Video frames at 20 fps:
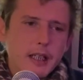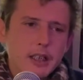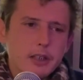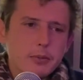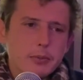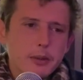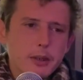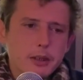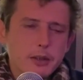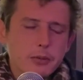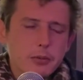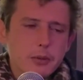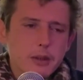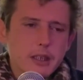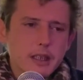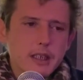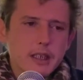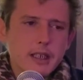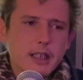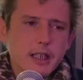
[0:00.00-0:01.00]
experts
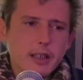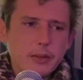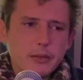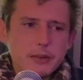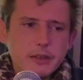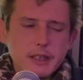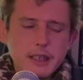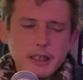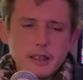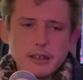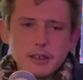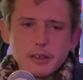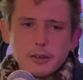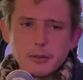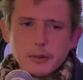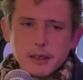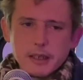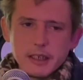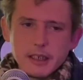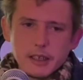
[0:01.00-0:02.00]
within the health sector
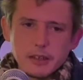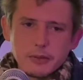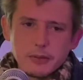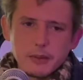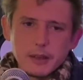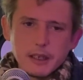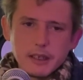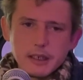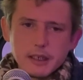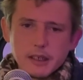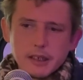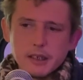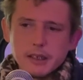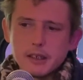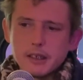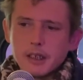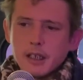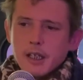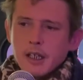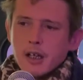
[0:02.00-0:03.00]
doing this
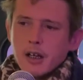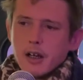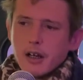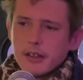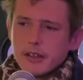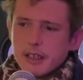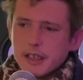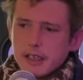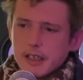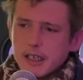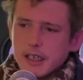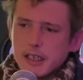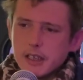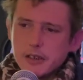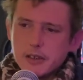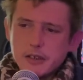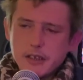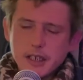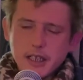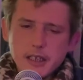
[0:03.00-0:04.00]
research. I think they're
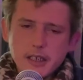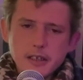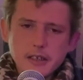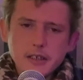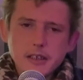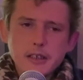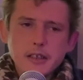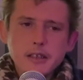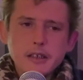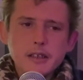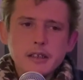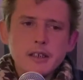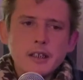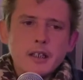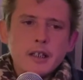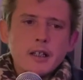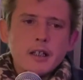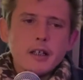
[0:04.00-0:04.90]
eugenicists.